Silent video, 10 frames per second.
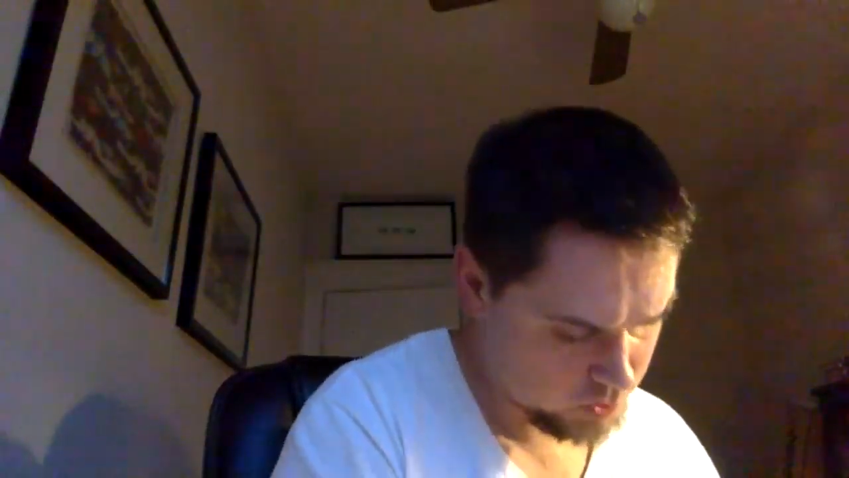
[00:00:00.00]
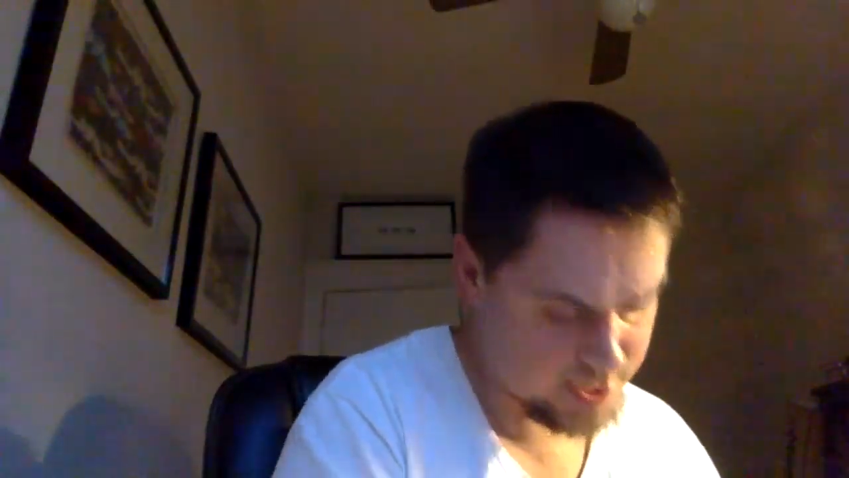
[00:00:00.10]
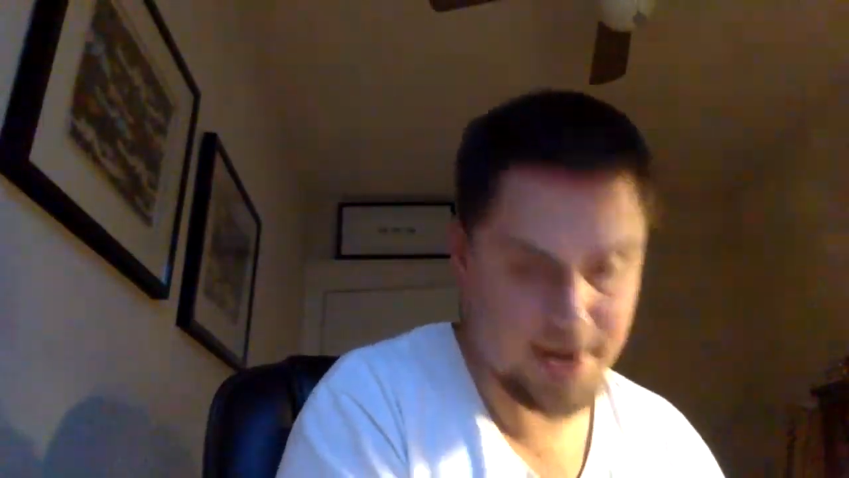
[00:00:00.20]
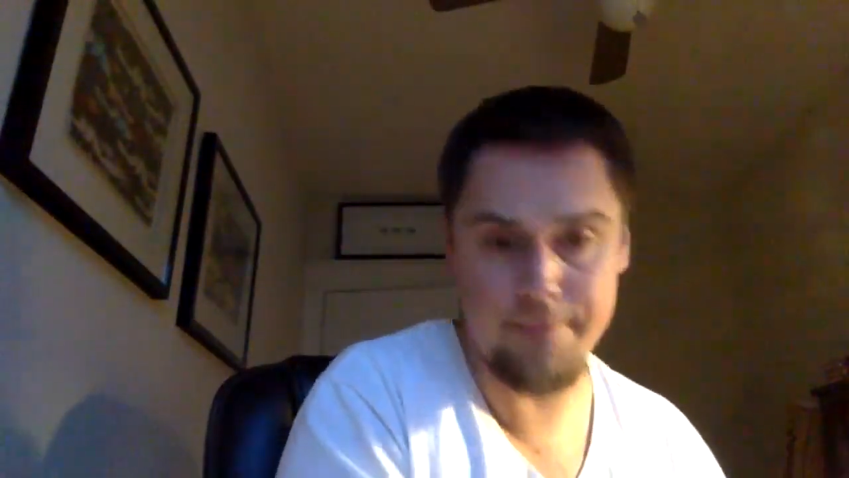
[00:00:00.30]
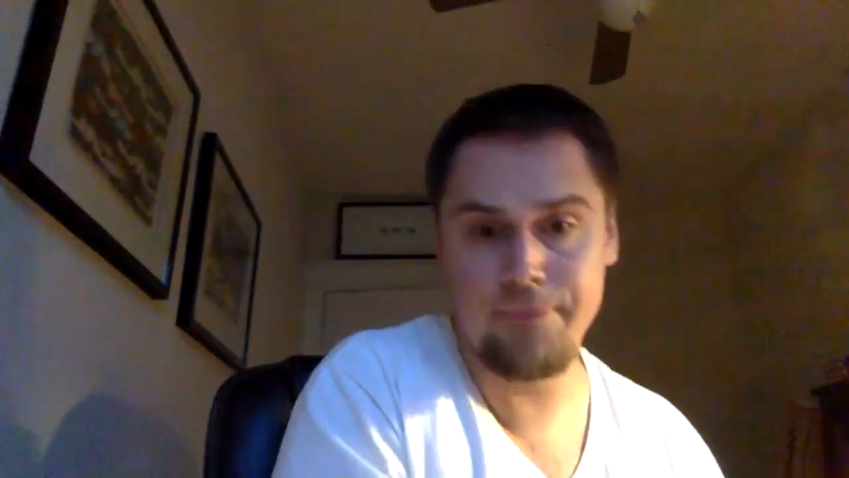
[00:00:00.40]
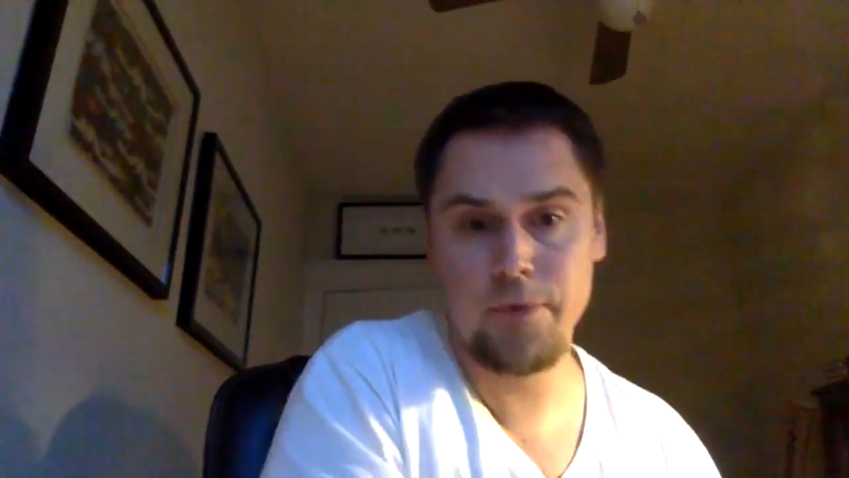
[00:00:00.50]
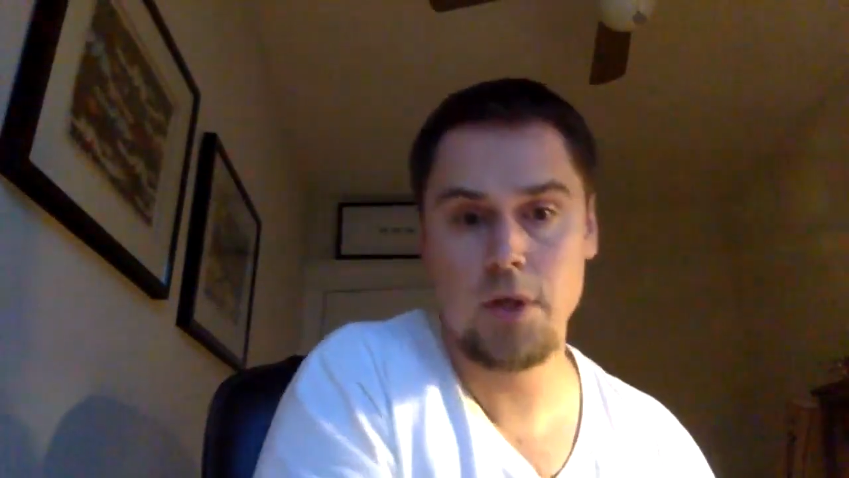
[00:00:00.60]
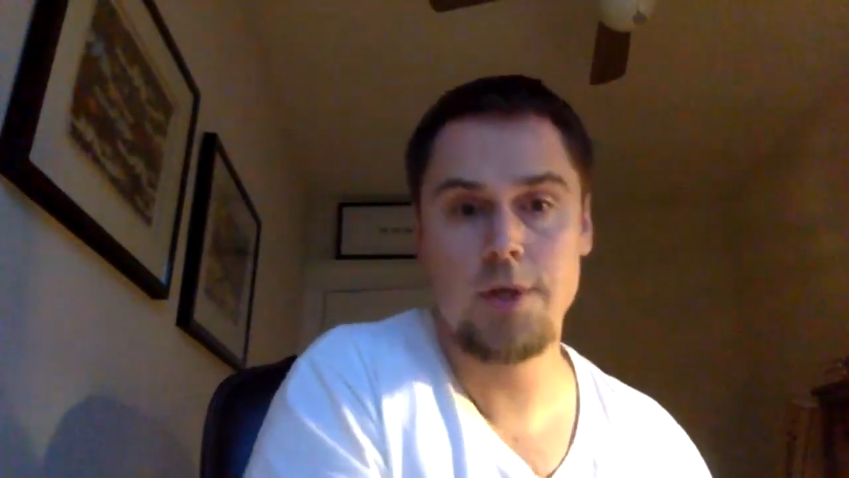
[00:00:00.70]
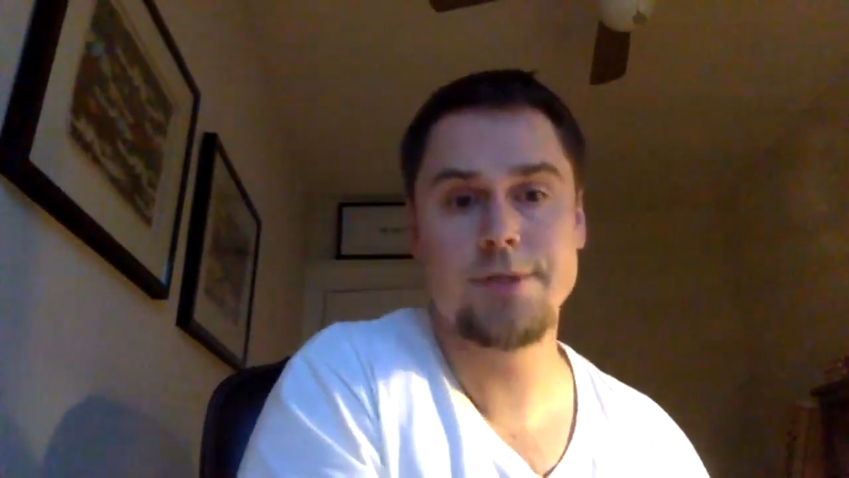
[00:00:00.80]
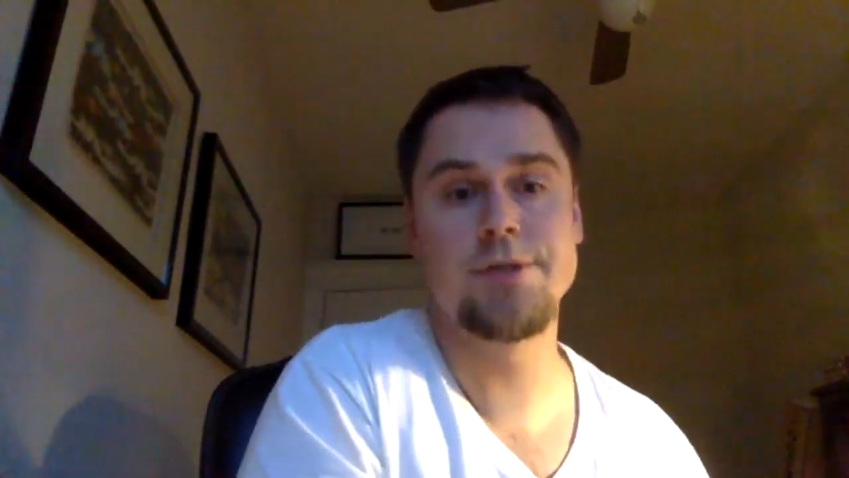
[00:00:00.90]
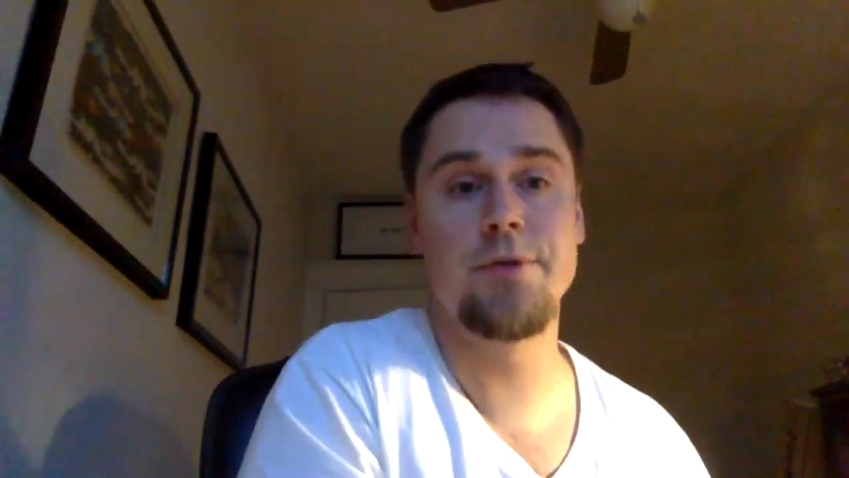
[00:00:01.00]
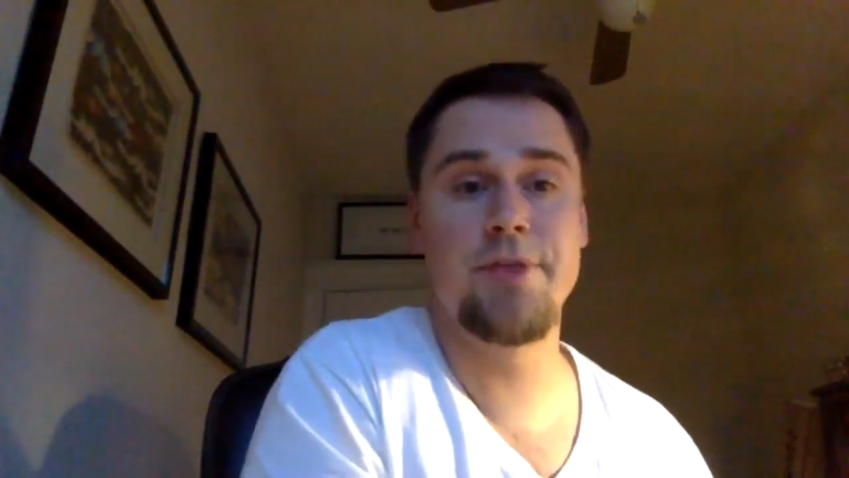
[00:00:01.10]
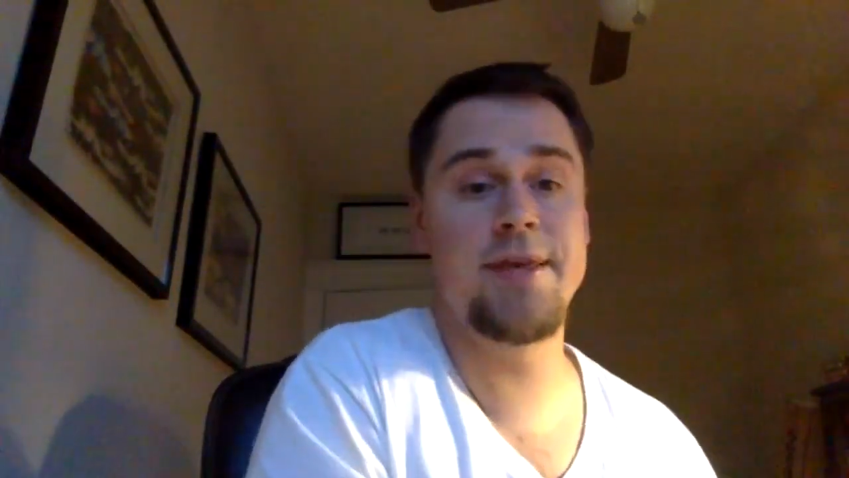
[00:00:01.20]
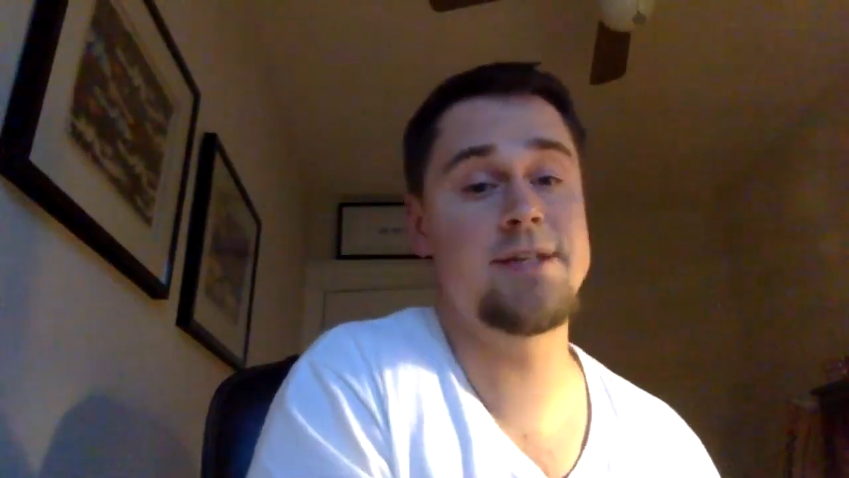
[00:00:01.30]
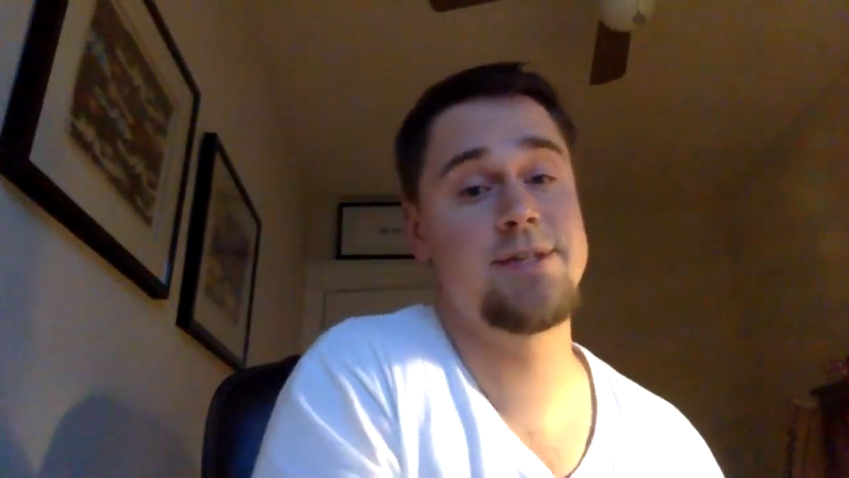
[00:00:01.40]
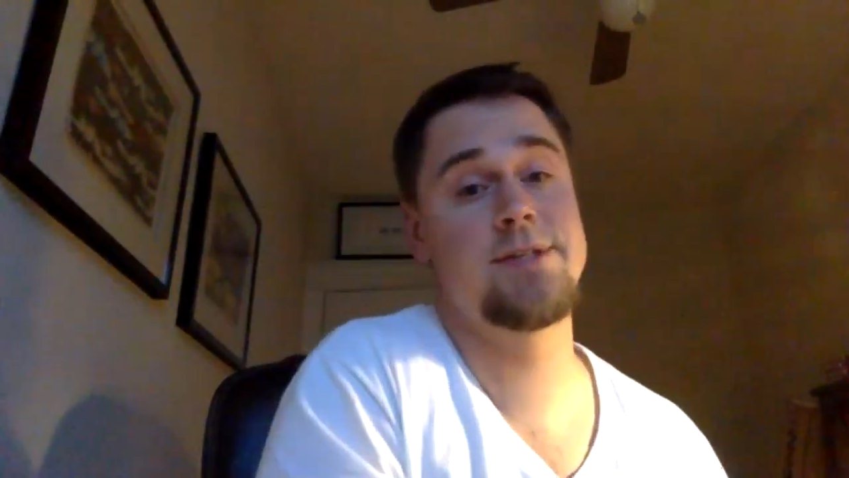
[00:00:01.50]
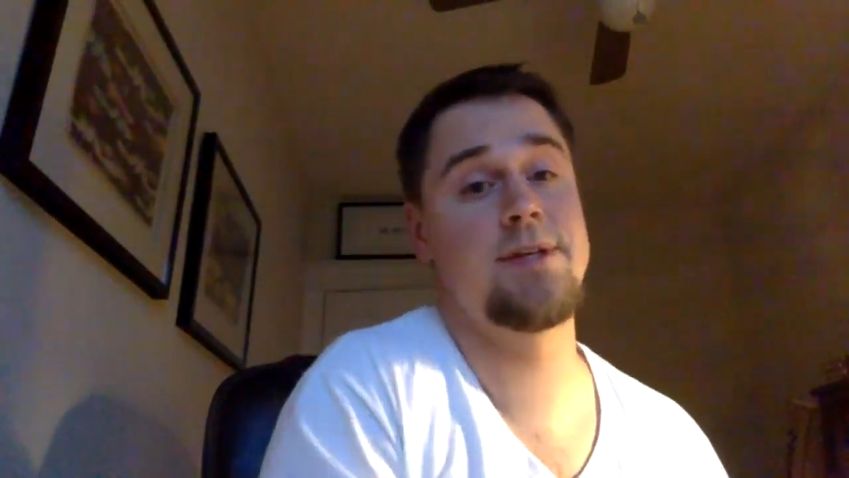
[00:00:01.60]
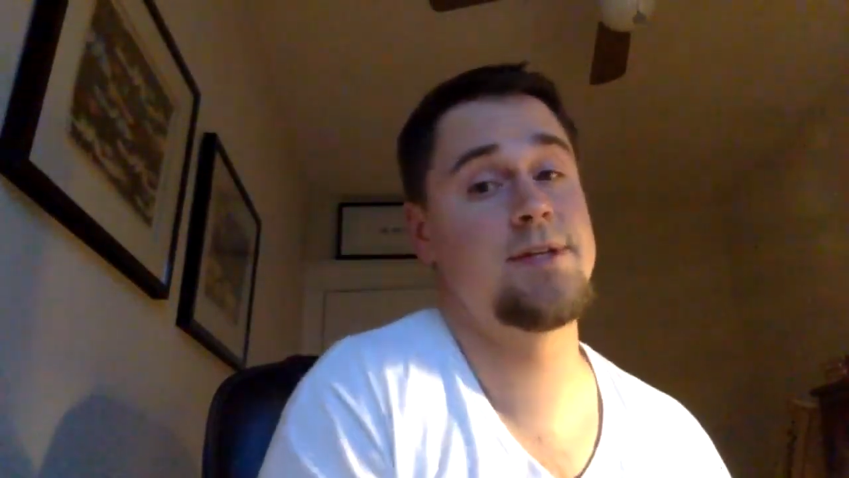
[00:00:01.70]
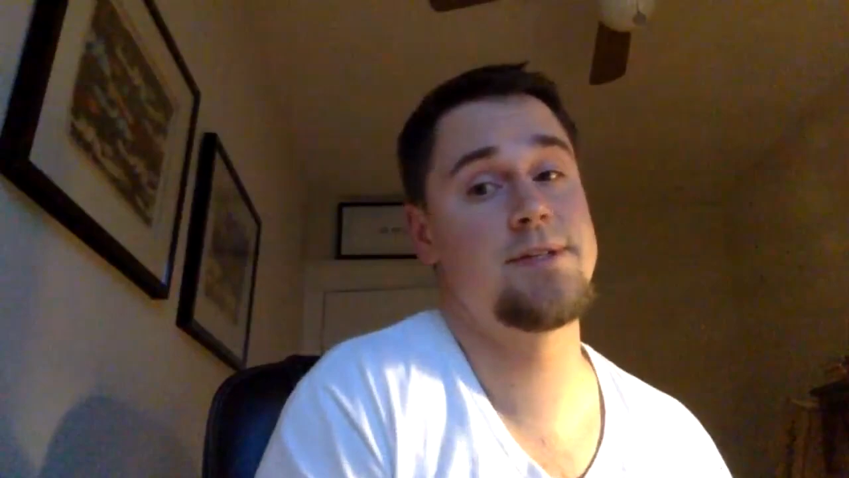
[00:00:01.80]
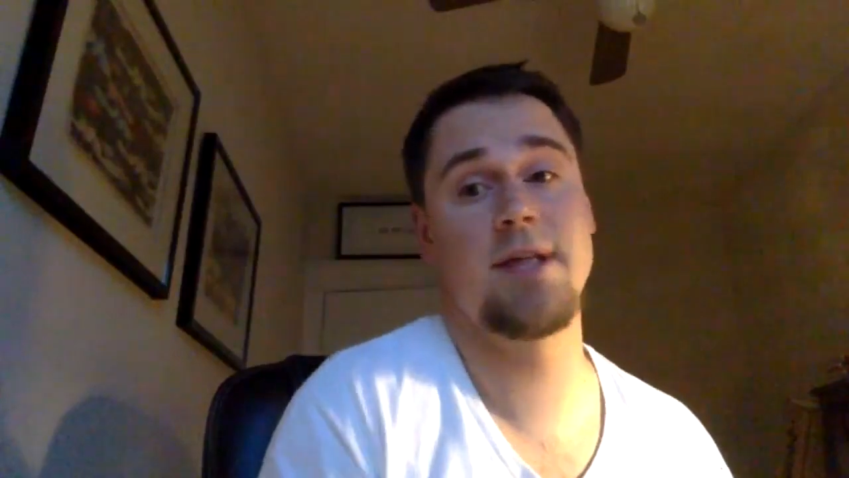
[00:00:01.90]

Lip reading: Yeah. So this is